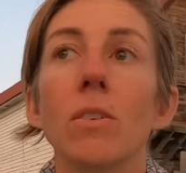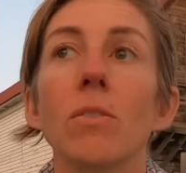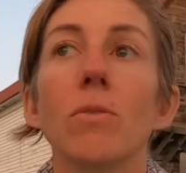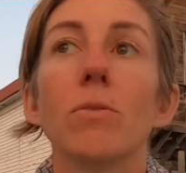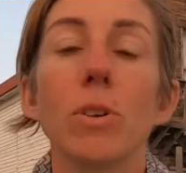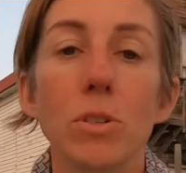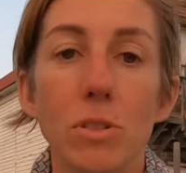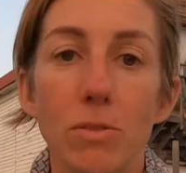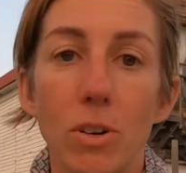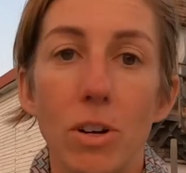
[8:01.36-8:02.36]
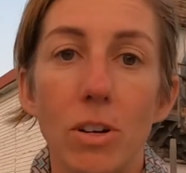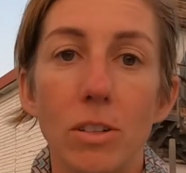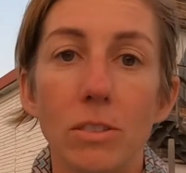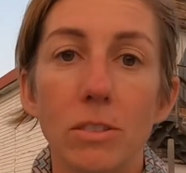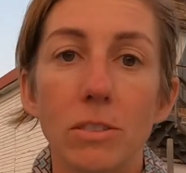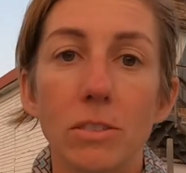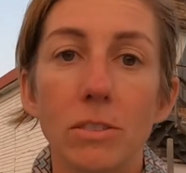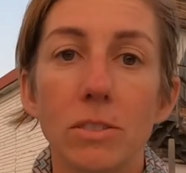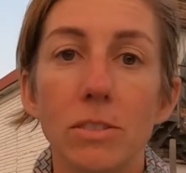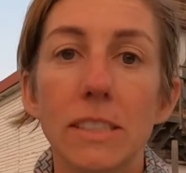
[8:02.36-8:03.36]
First of all,
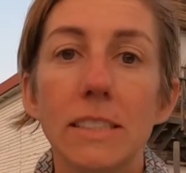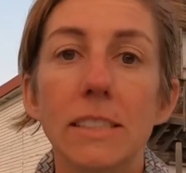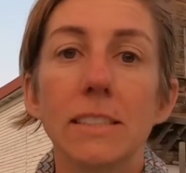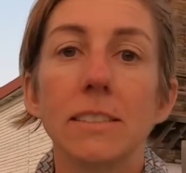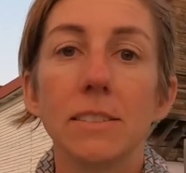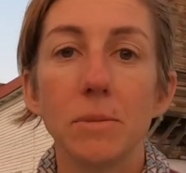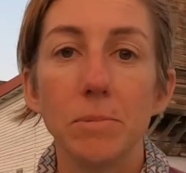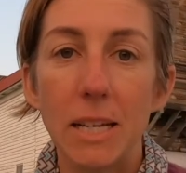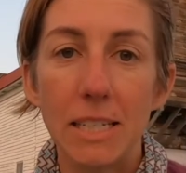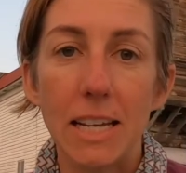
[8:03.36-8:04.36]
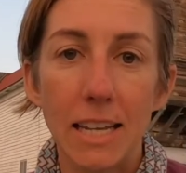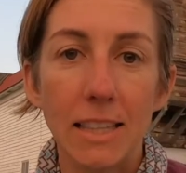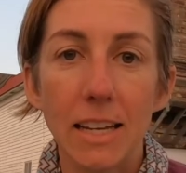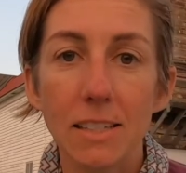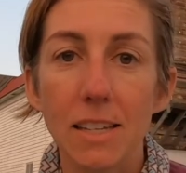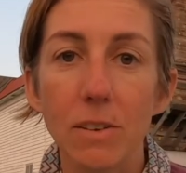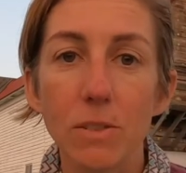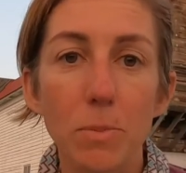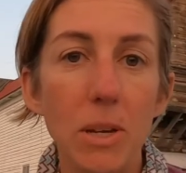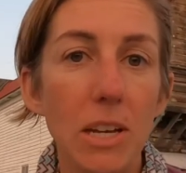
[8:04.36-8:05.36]
maintain that safe
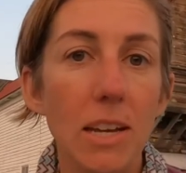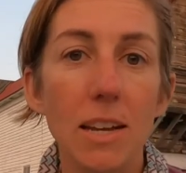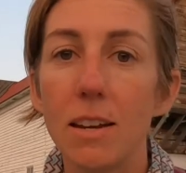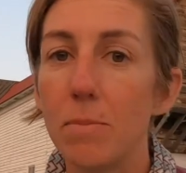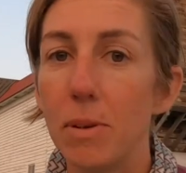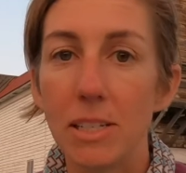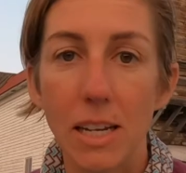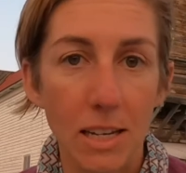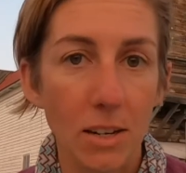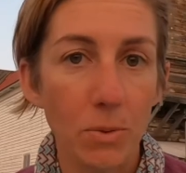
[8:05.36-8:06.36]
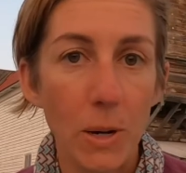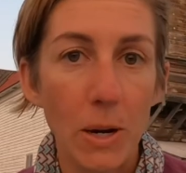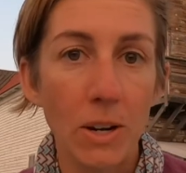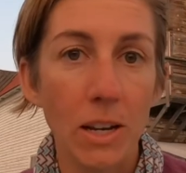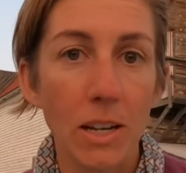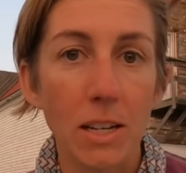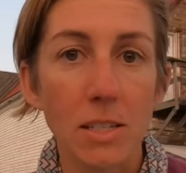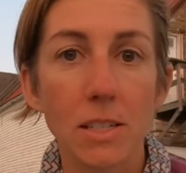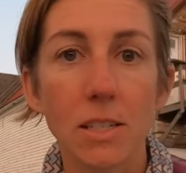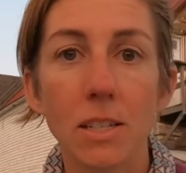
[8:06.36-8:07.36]
speed, maintain
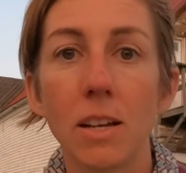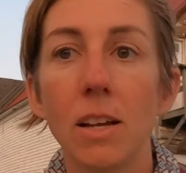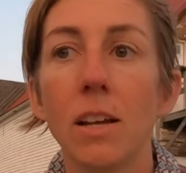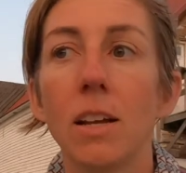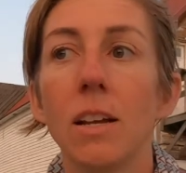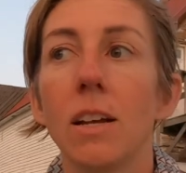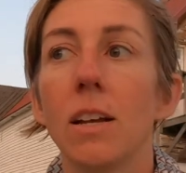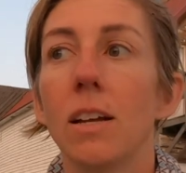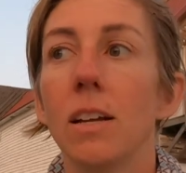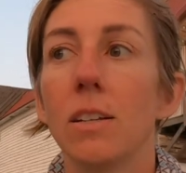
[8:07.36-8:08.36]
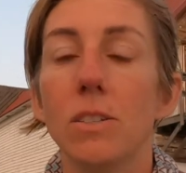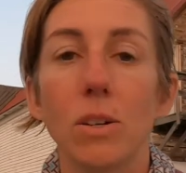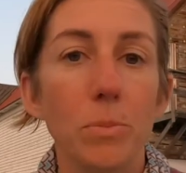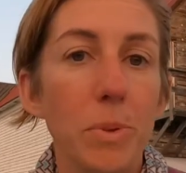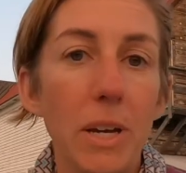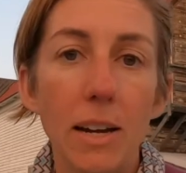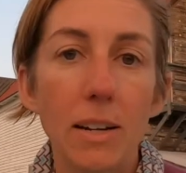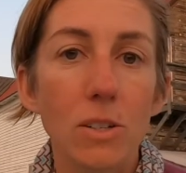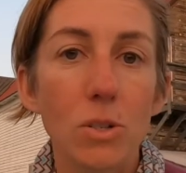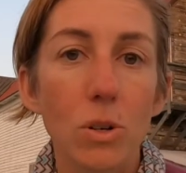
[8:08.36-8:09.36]
awareness, don't be out of
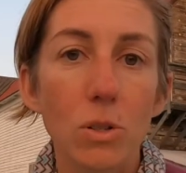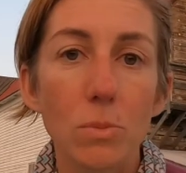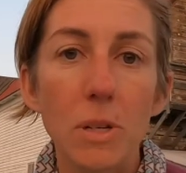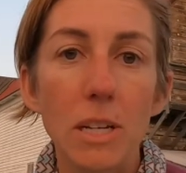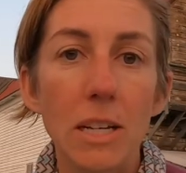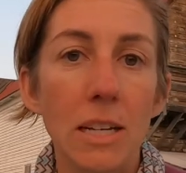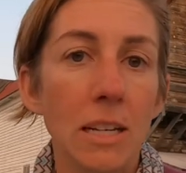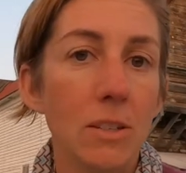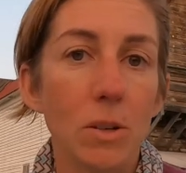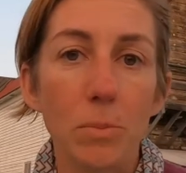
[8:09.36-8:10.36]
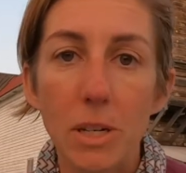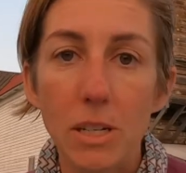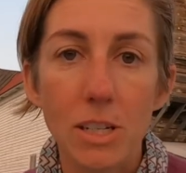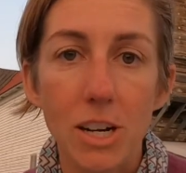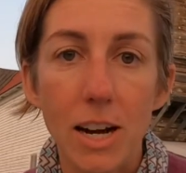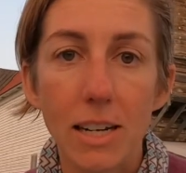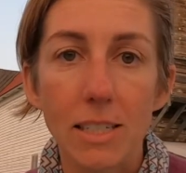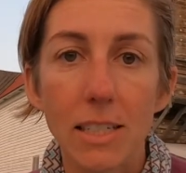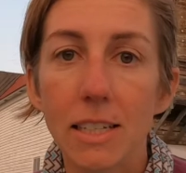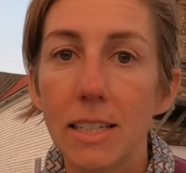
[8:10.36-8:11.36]
control speeding, don't be
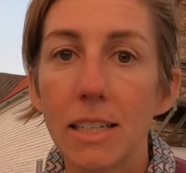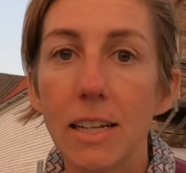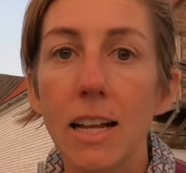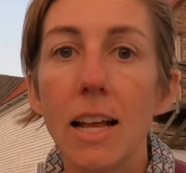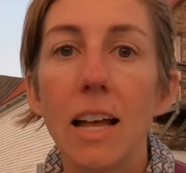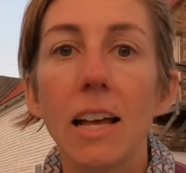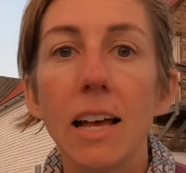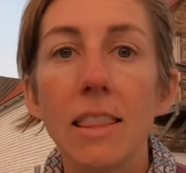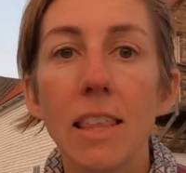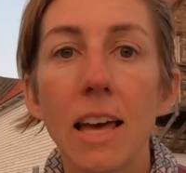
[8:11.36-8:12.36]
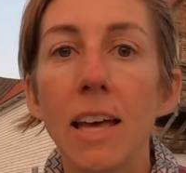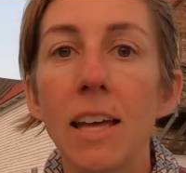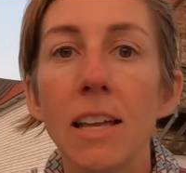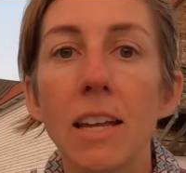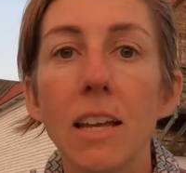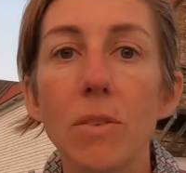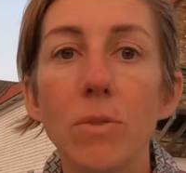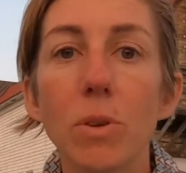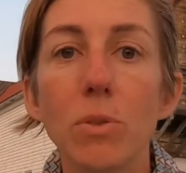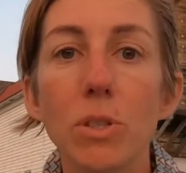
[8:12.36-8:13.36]
distracted. And then if
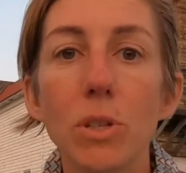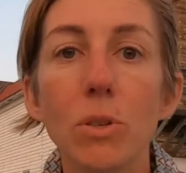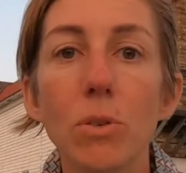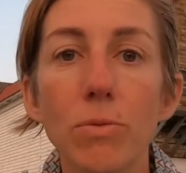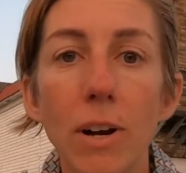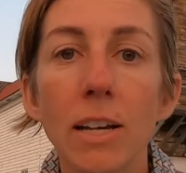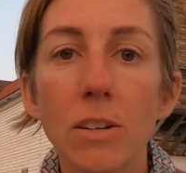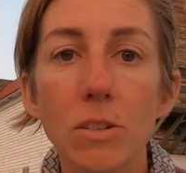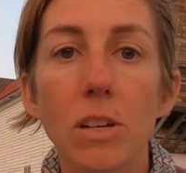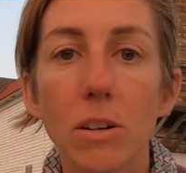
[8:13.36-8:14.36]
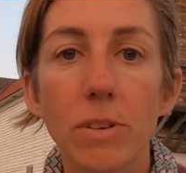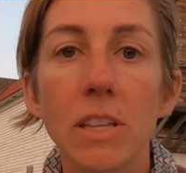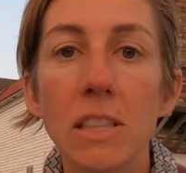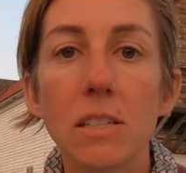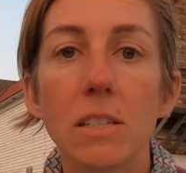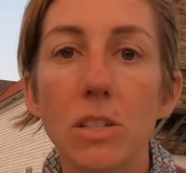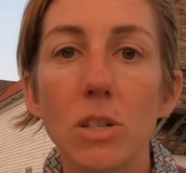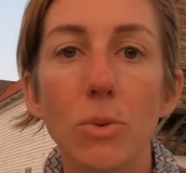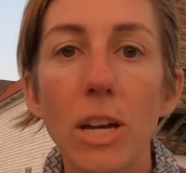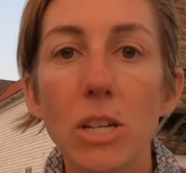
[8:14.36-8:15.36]
you do find yourself in this
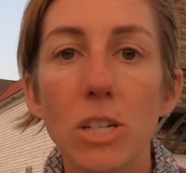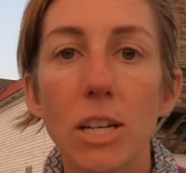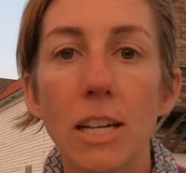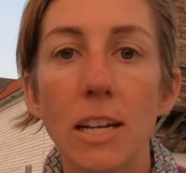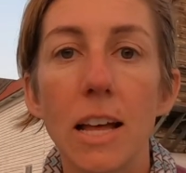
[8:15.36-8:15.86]
situation,